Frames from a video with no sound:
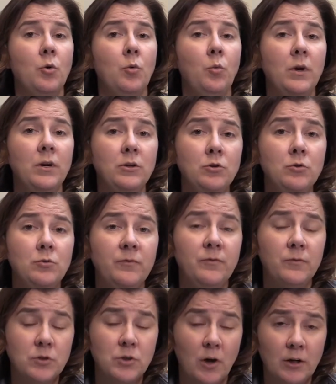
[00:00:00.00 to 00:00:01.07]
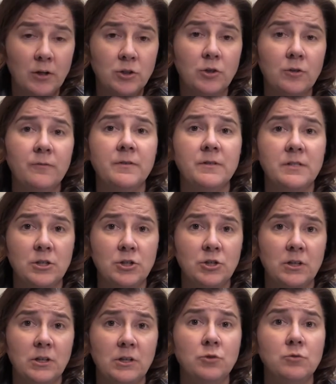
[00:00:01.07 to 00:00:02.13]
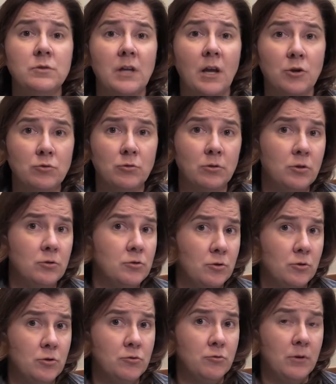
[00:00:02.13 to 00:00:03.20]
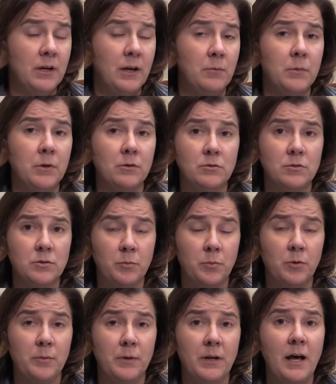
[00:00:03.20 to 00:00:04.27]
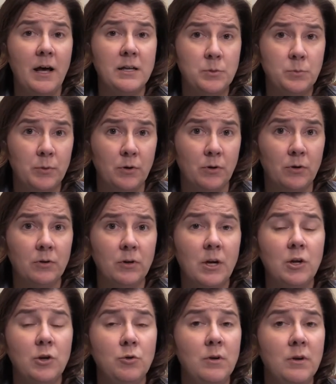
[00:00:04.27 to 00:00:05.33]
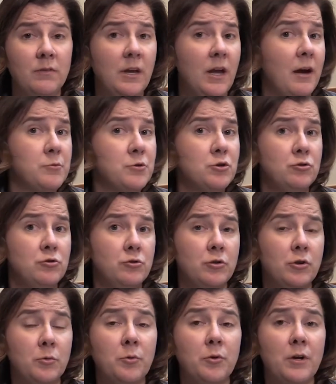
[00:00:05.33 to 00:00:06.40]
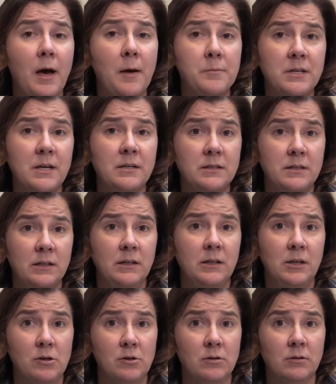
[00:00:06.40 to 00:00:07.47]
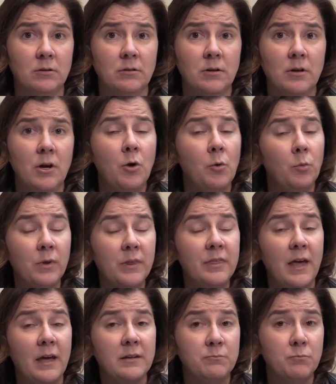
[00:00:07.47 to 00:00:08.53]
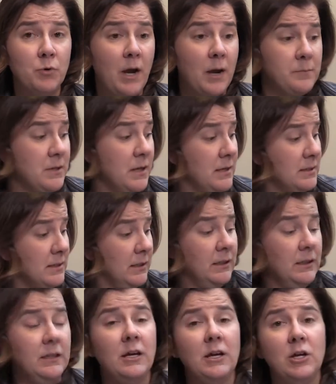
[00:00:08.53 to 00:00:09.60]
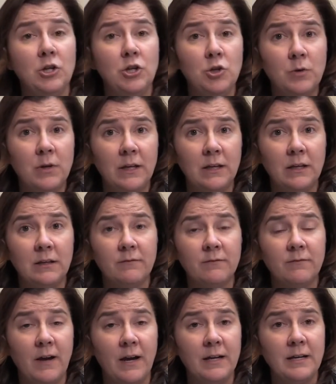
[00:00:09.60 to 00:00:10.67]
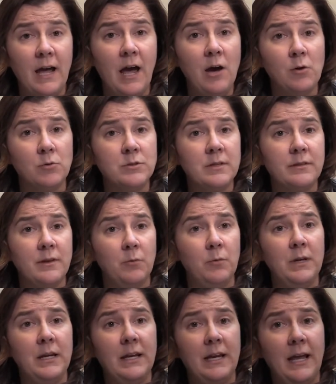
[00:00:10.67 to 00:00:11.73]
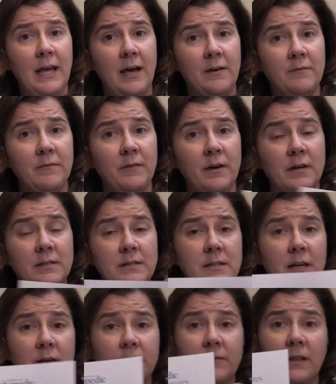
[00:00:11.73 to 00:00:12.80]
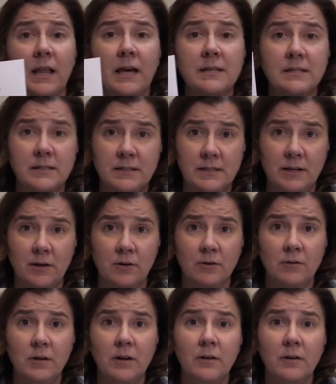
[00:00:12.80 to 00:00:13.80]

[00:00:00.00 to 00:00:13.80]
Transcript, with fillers: When you talk to your physician and you schedule your surgery at Millard Suburban Hospital, you have the option to do your pre op testing here. With that pre op testing, you can find out that we can have a set of classes here